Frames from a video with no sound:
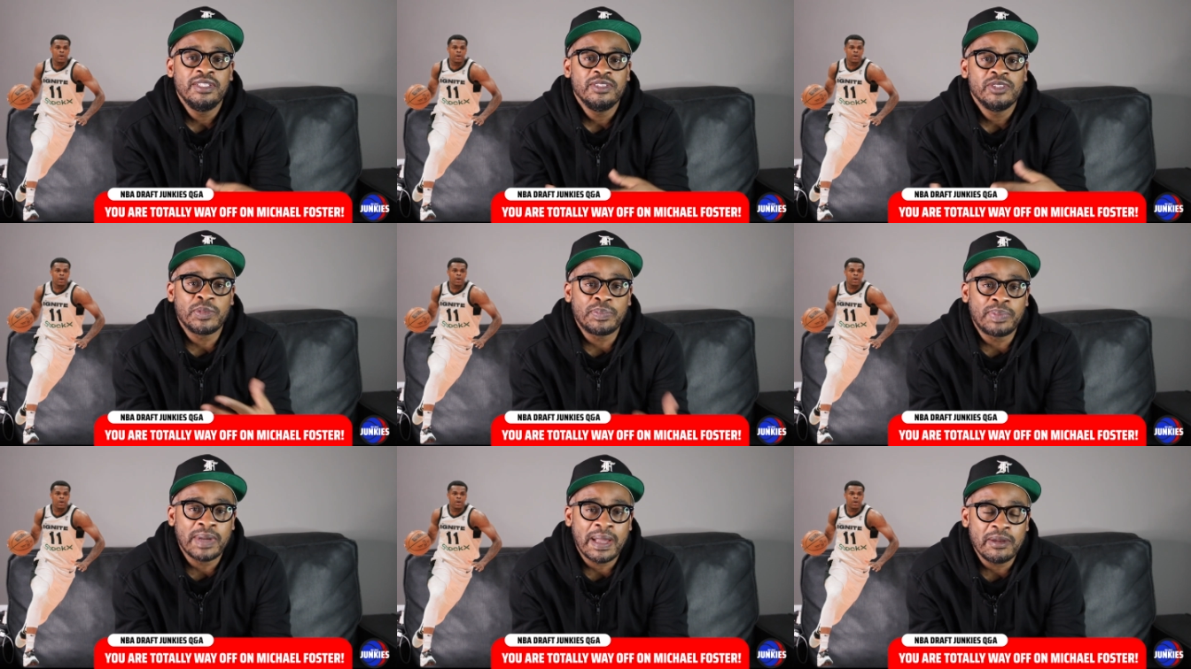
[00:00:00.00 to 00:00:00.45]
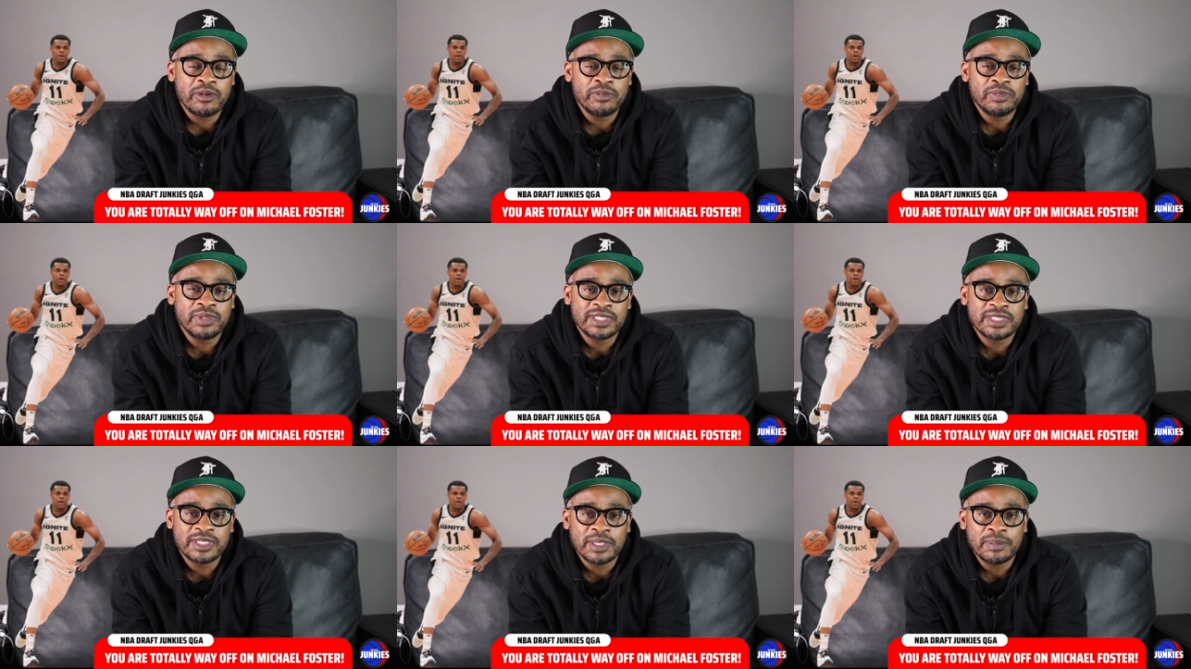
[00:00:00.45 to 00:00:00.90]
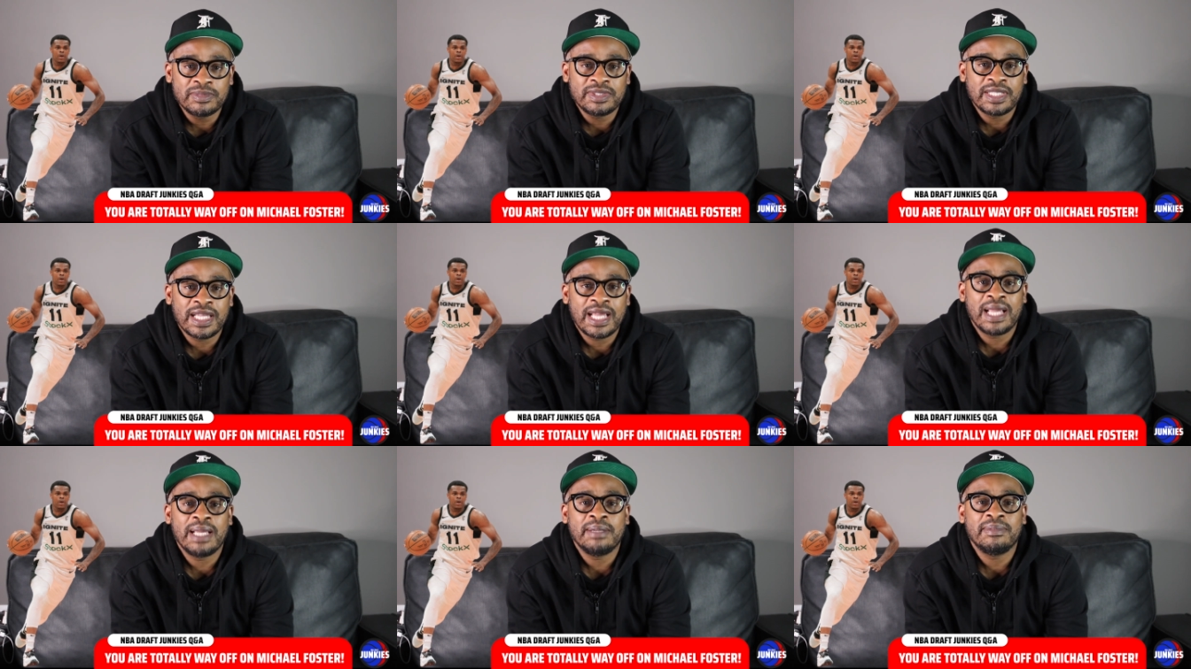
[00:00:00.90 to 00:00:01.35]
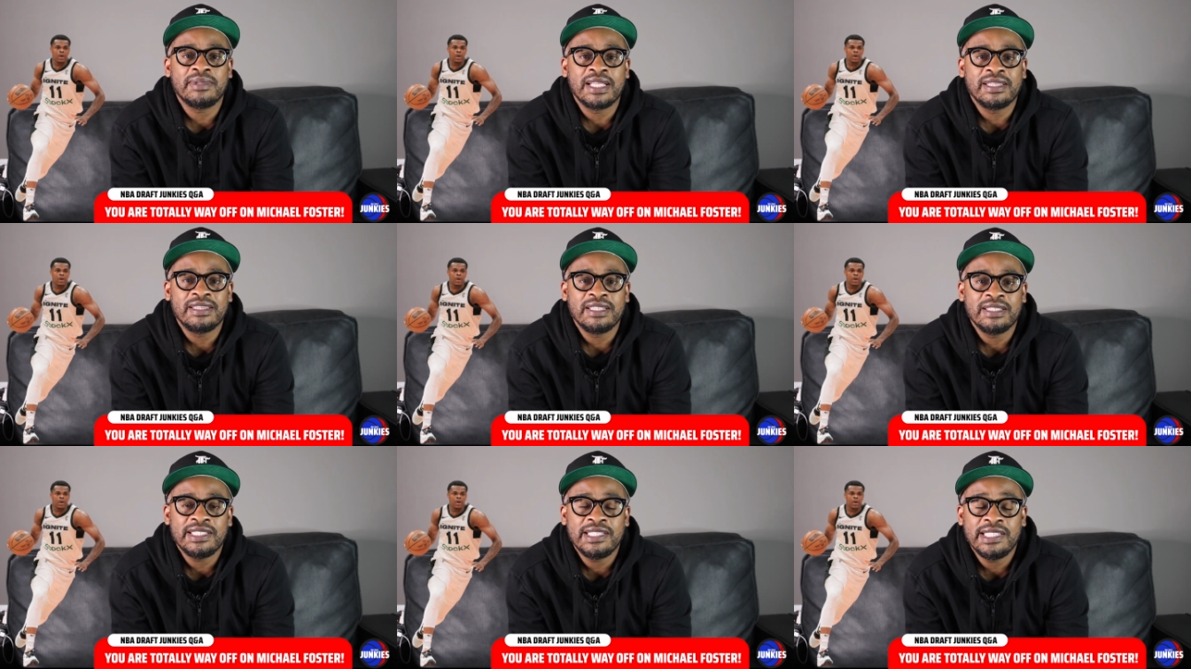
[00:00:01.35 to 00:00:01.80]
The problem is sometimes I
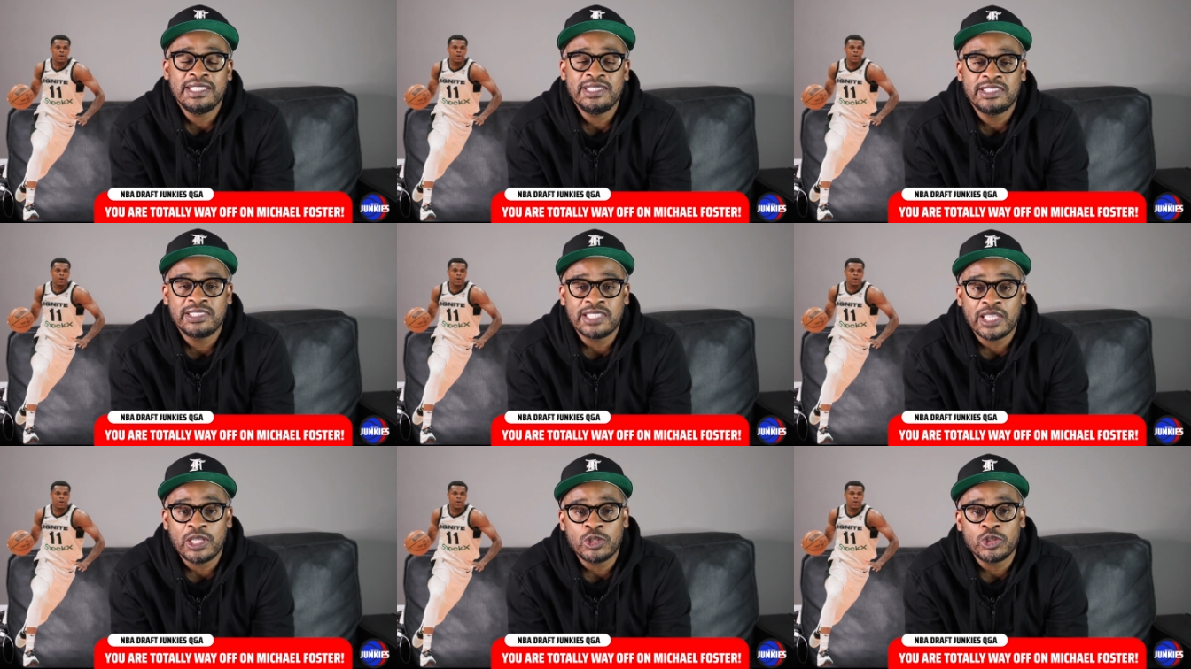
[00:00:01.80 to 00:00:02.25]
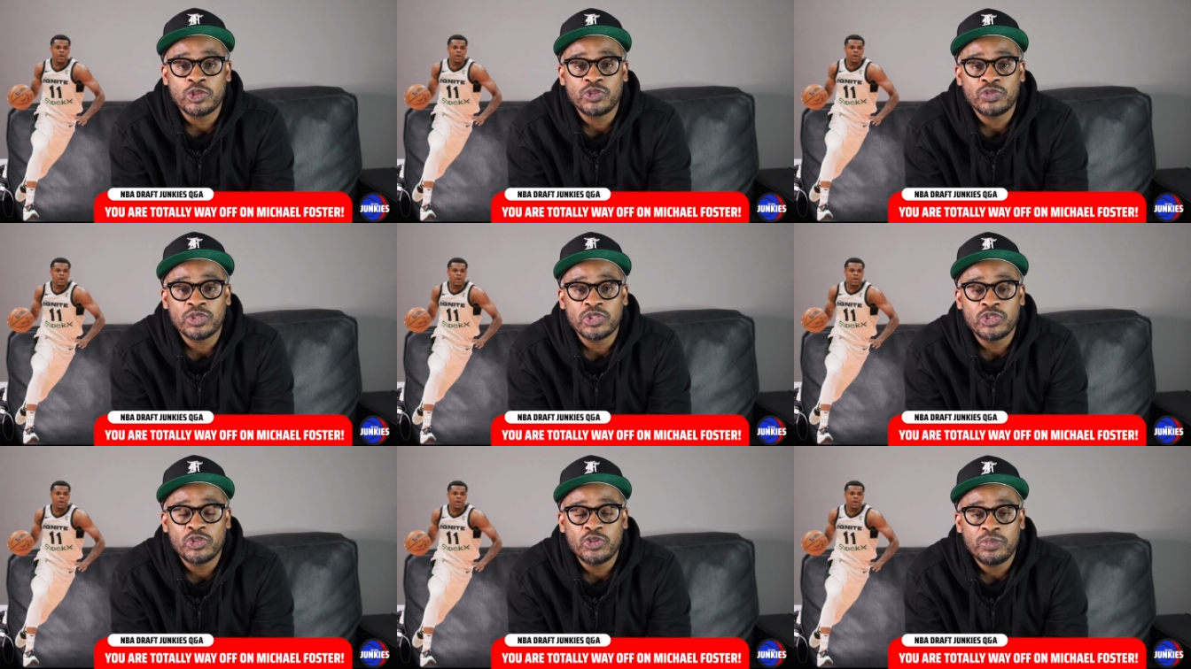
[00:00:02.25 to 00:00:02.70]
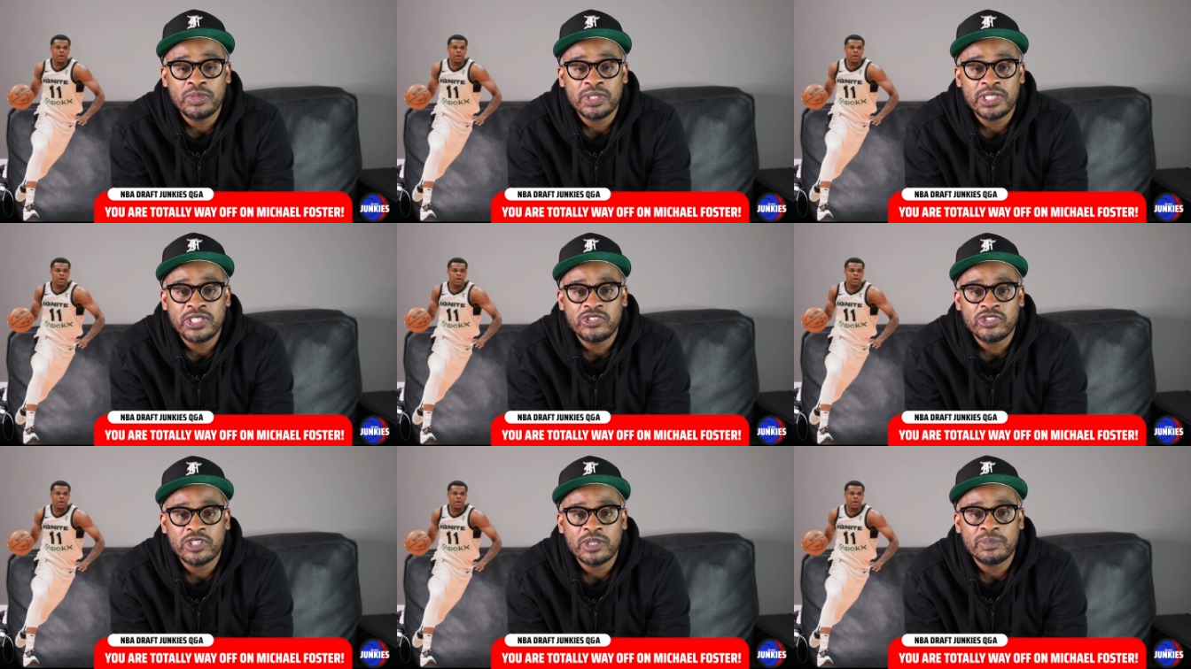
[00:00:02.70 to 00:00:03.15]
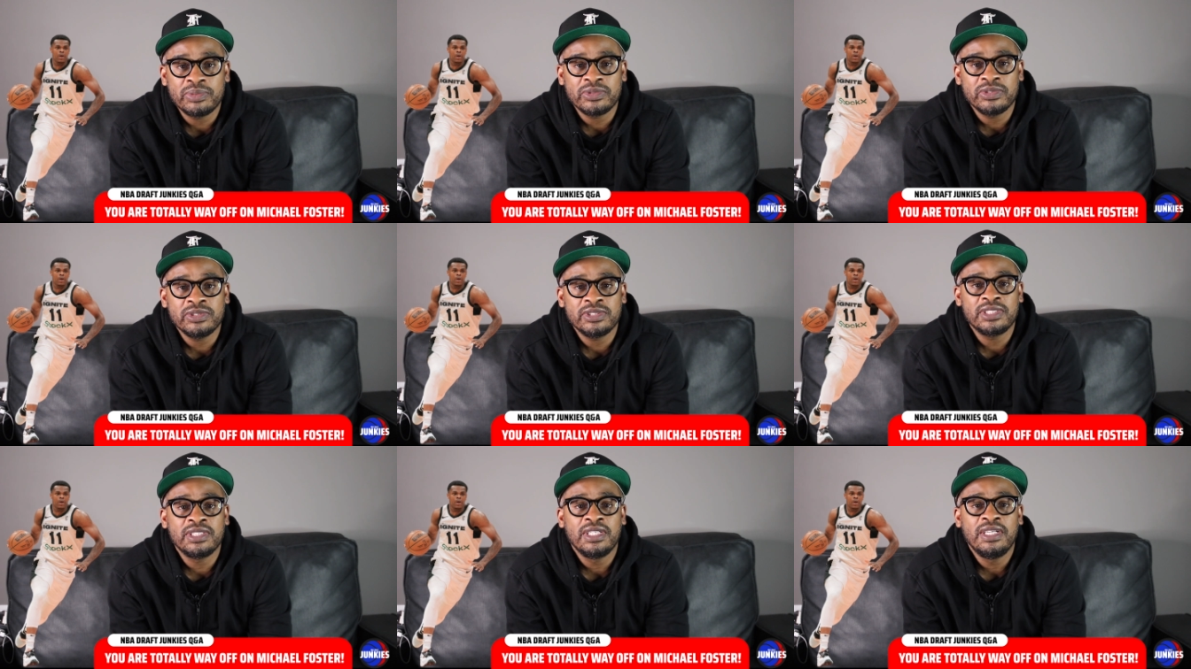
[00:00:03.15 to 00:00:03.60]
think he settles for too many
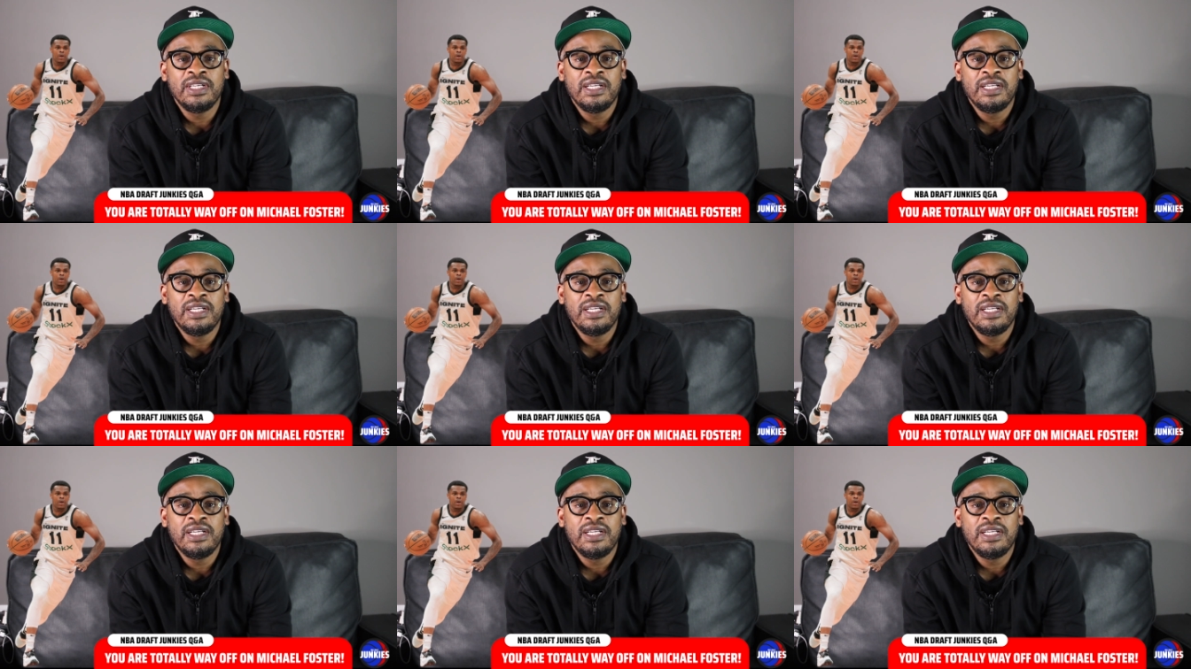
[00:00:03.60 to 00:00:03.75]
jumpers,